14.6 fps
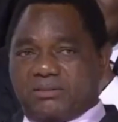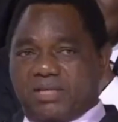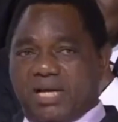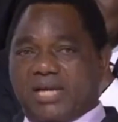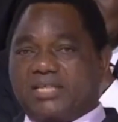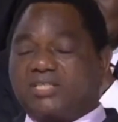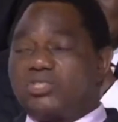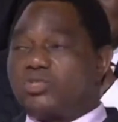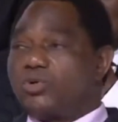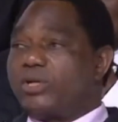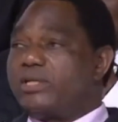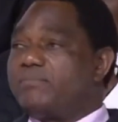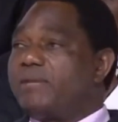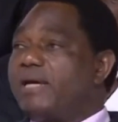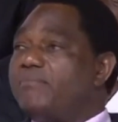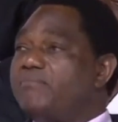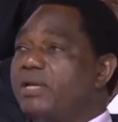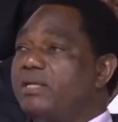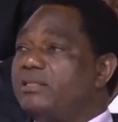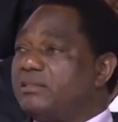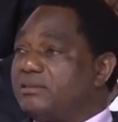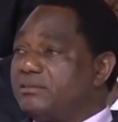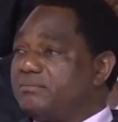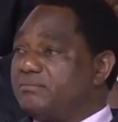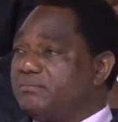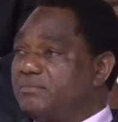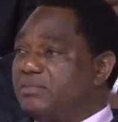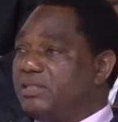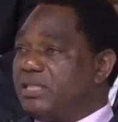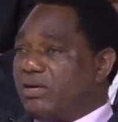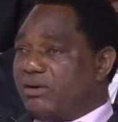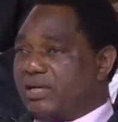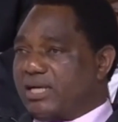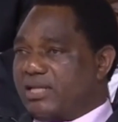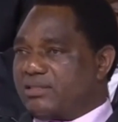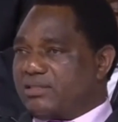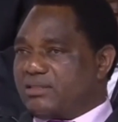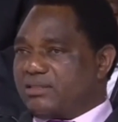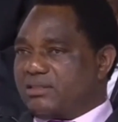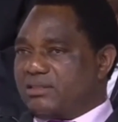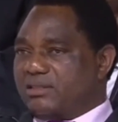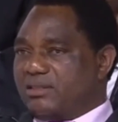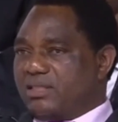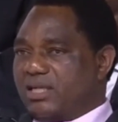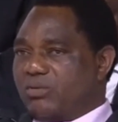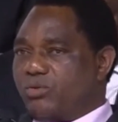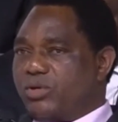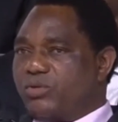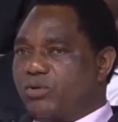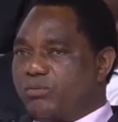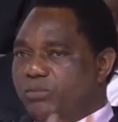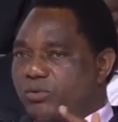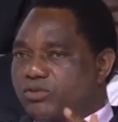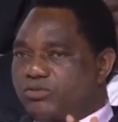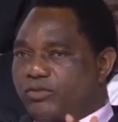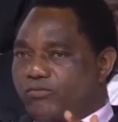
are enjoyed by many in our countries. And when you put